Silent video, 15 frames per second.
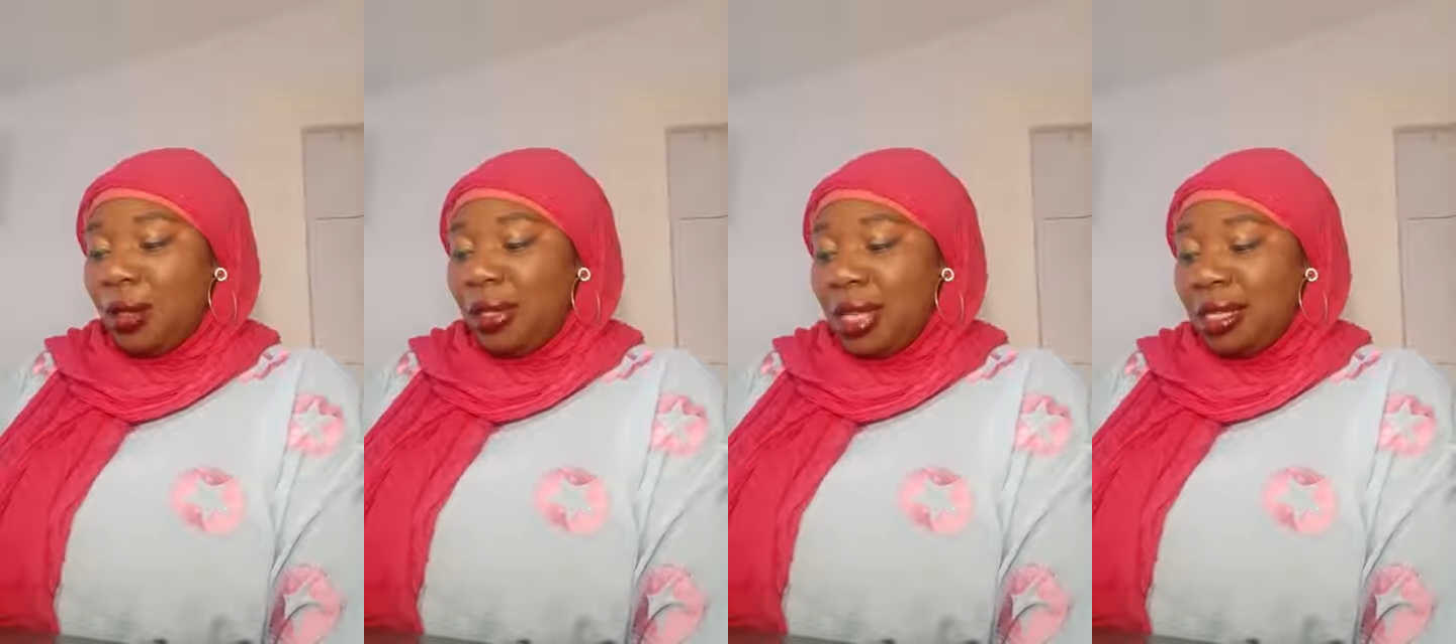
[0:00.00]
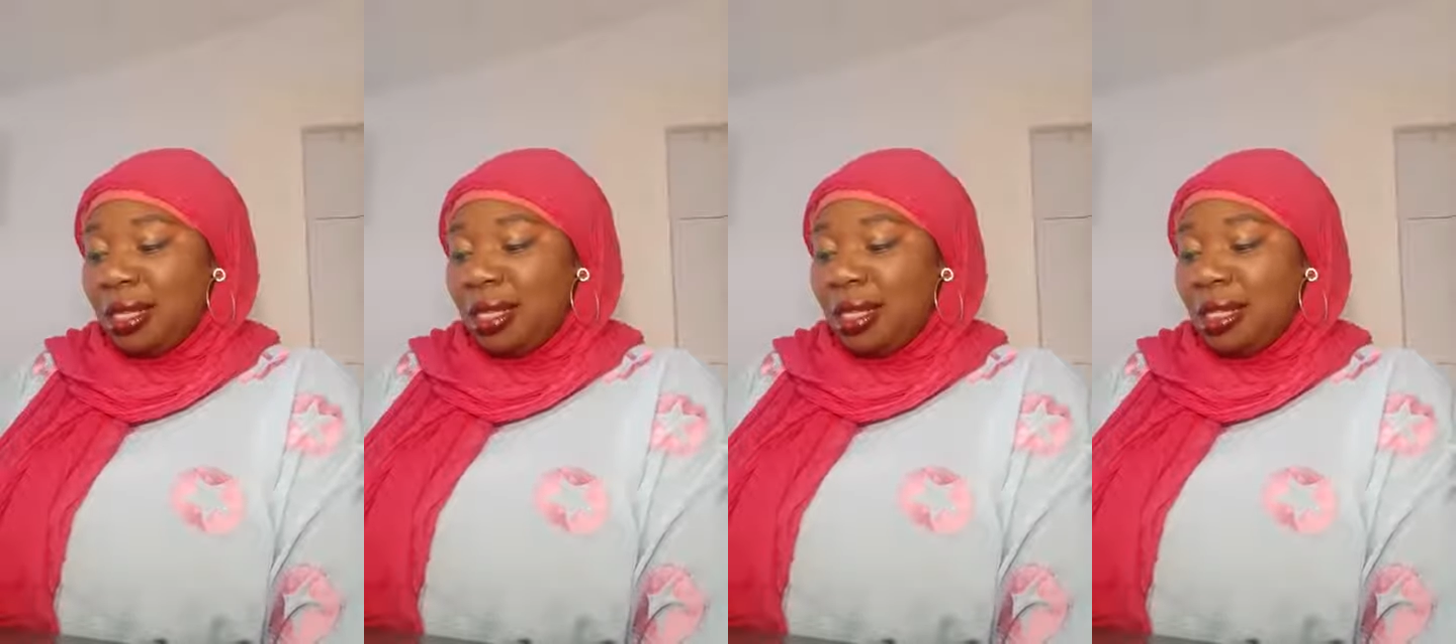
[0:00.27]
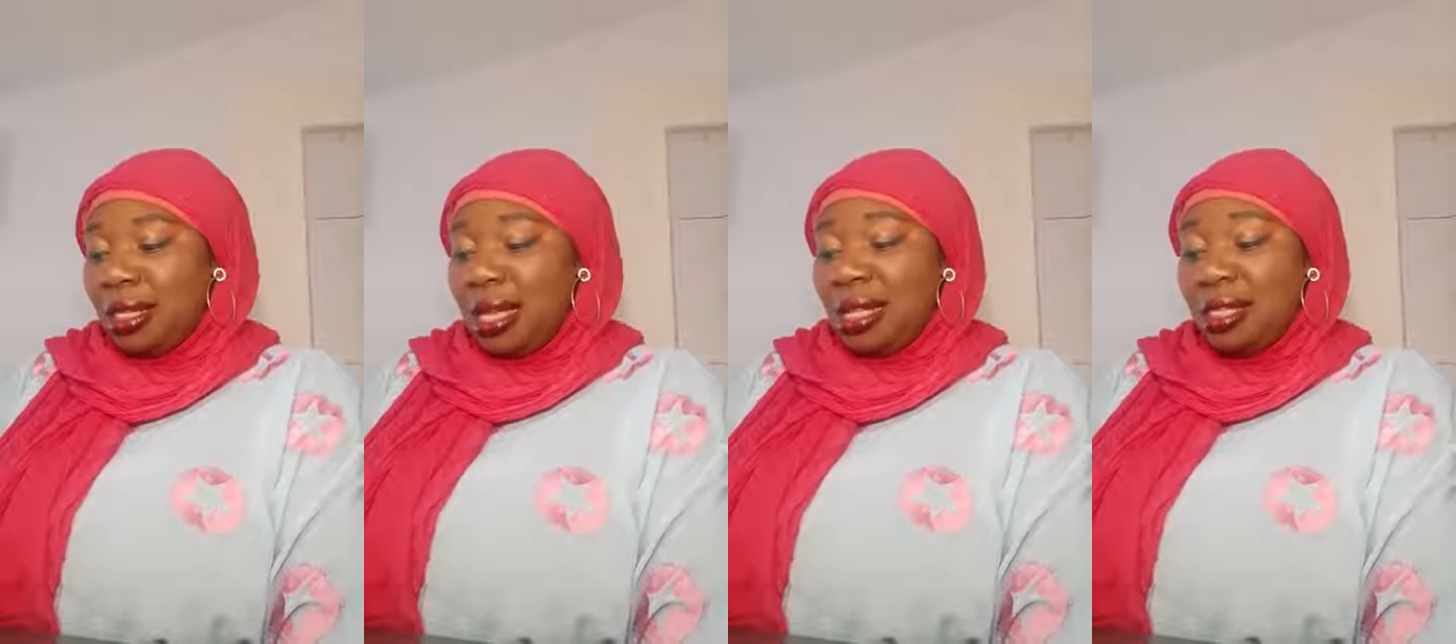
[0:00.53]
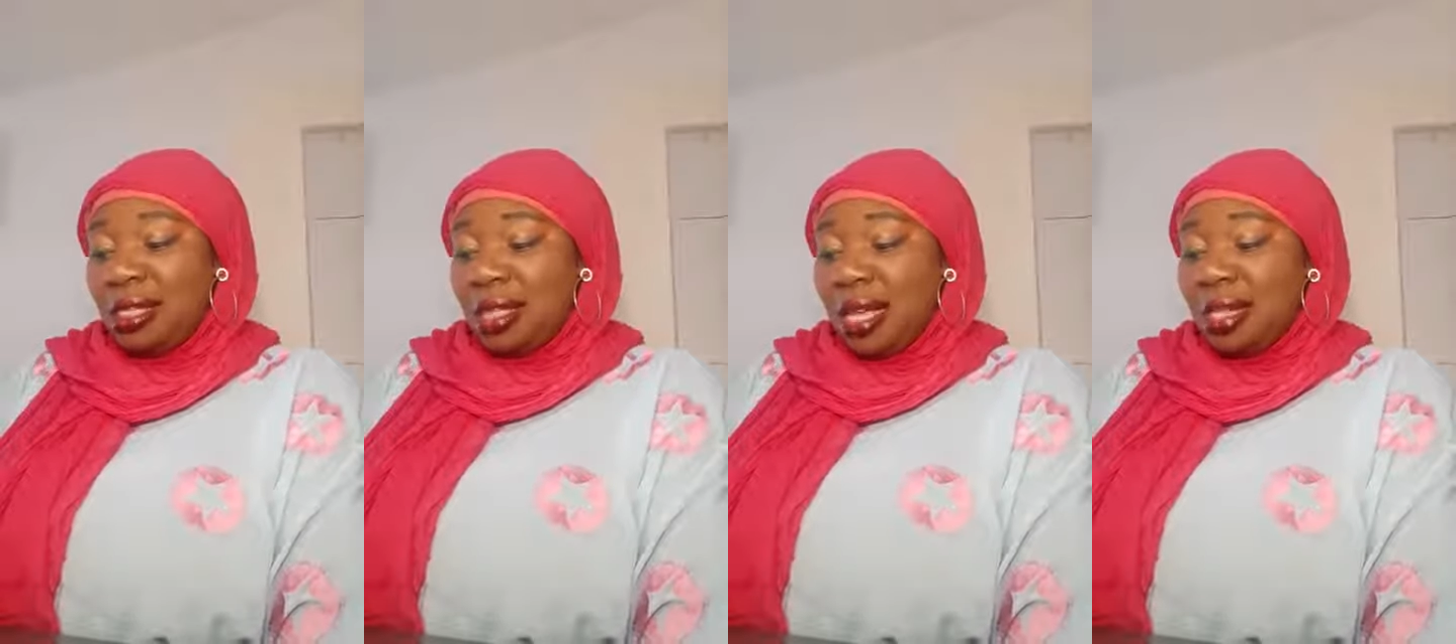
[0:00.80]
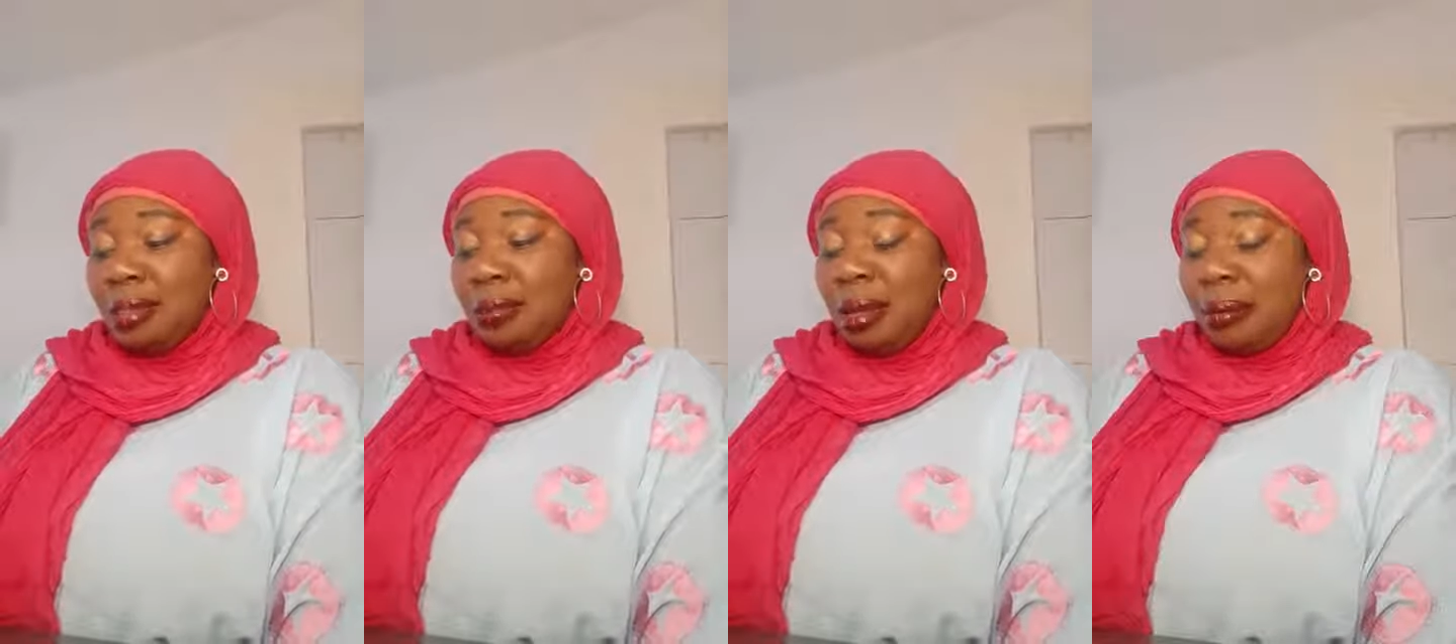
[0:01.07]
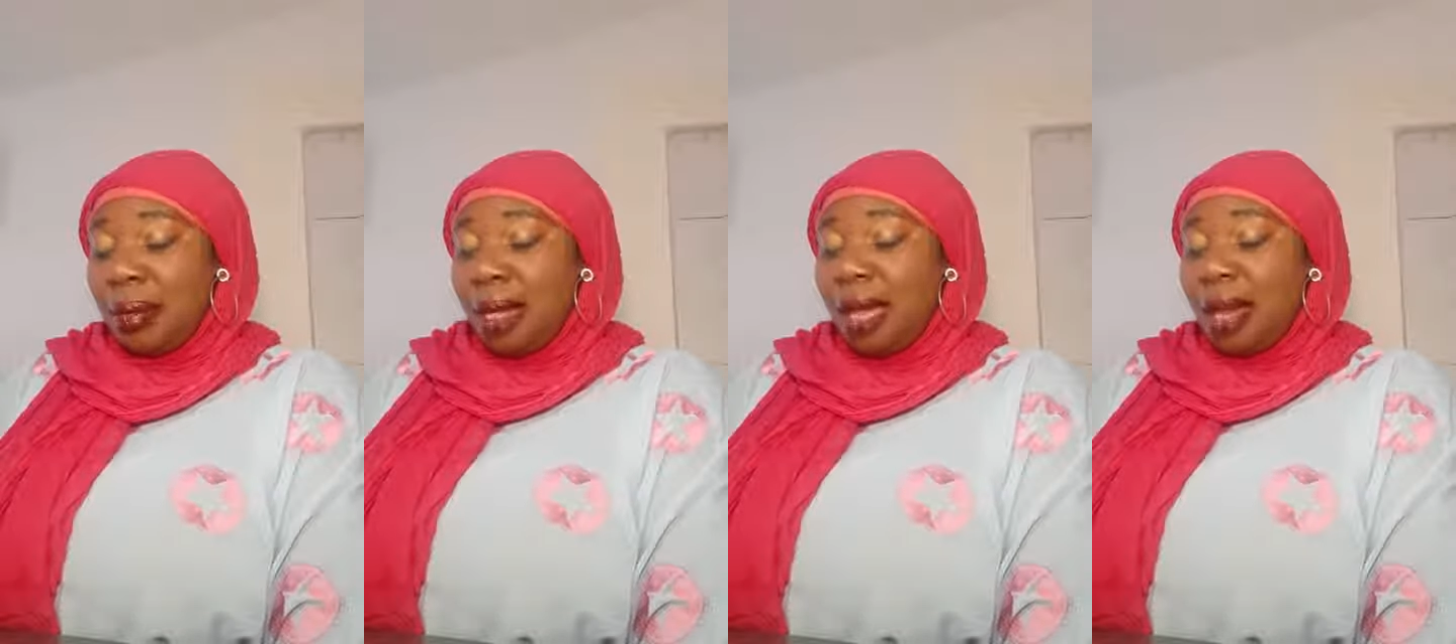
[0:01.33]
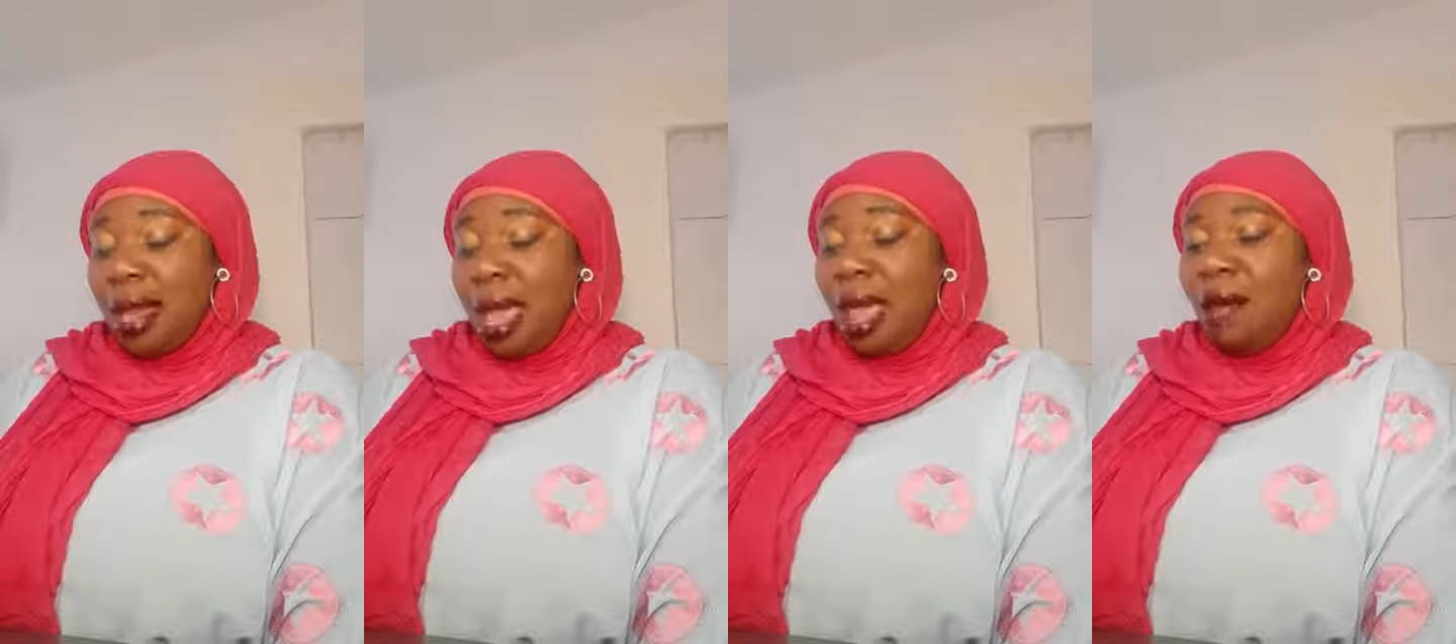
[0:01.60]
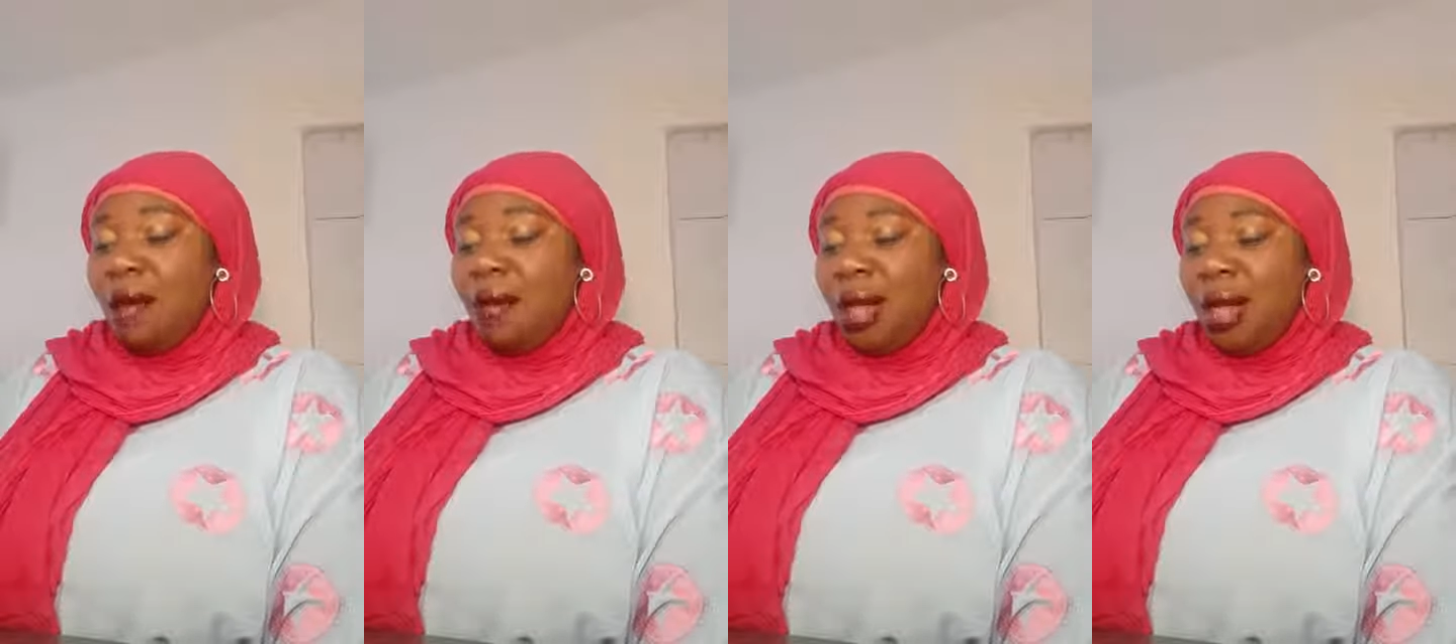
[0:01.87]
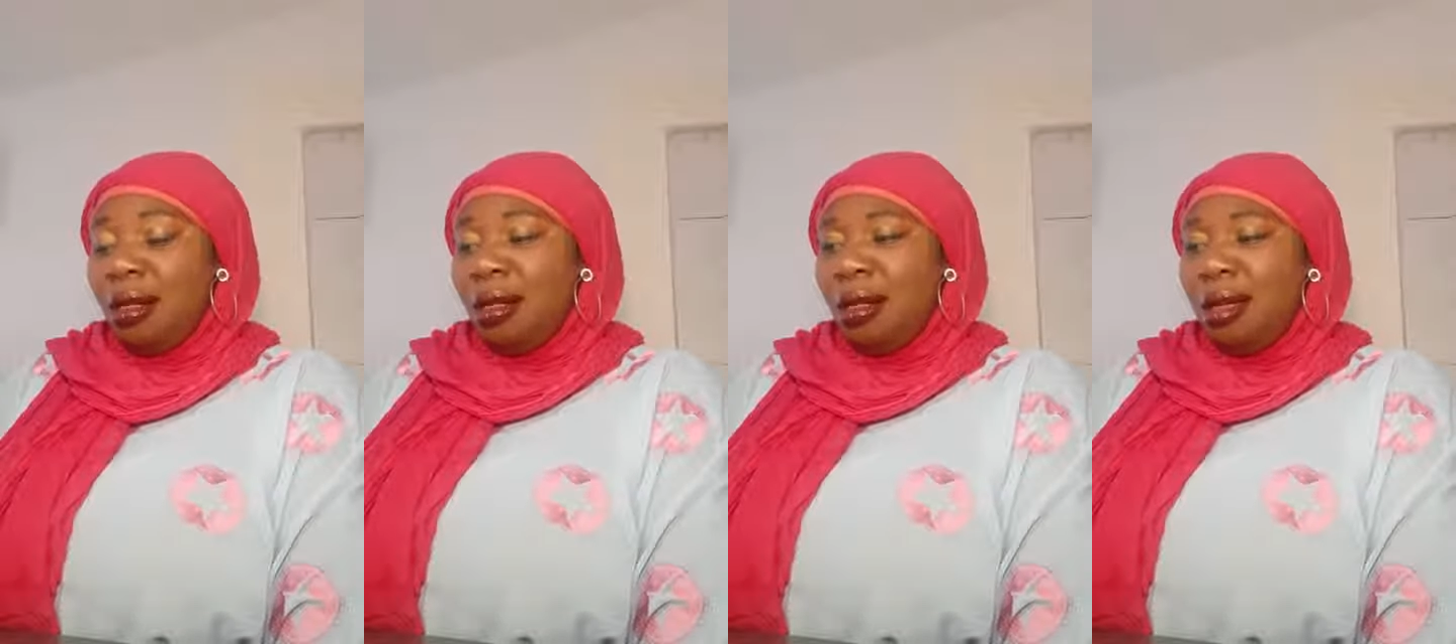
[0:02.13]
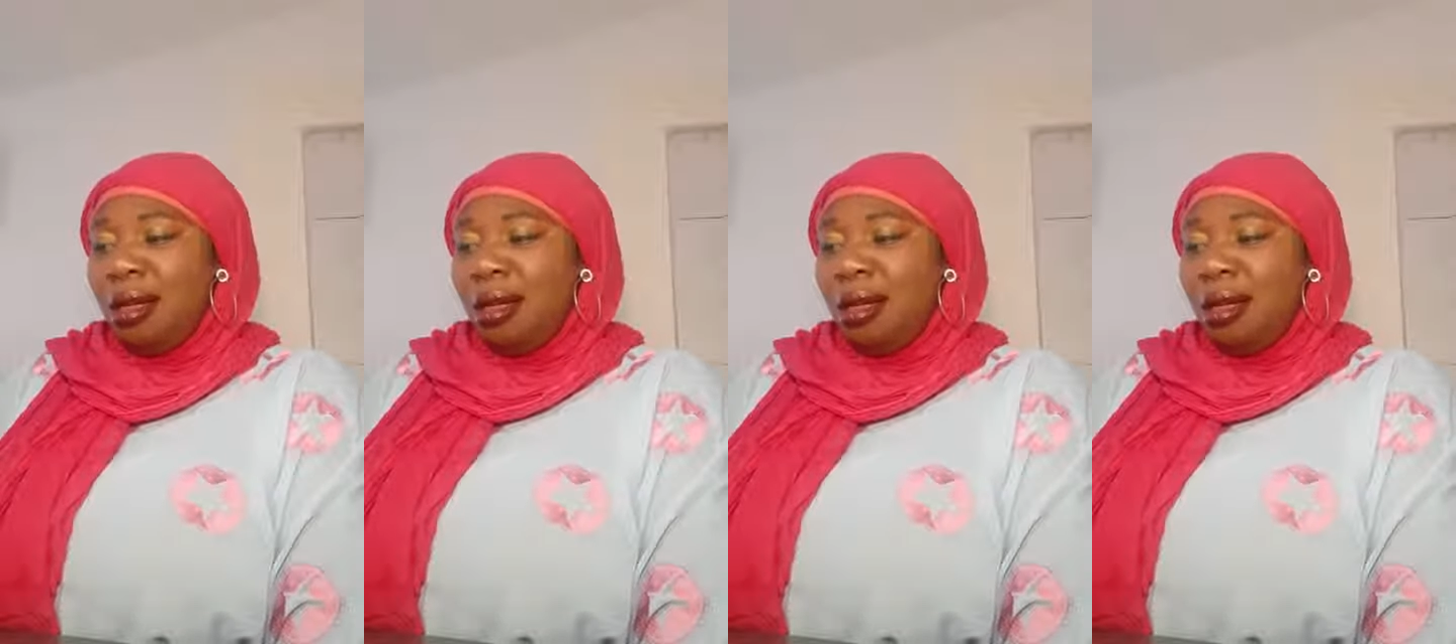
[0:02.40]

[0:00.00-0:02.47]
Yes. And Tiasu, I make an aerial.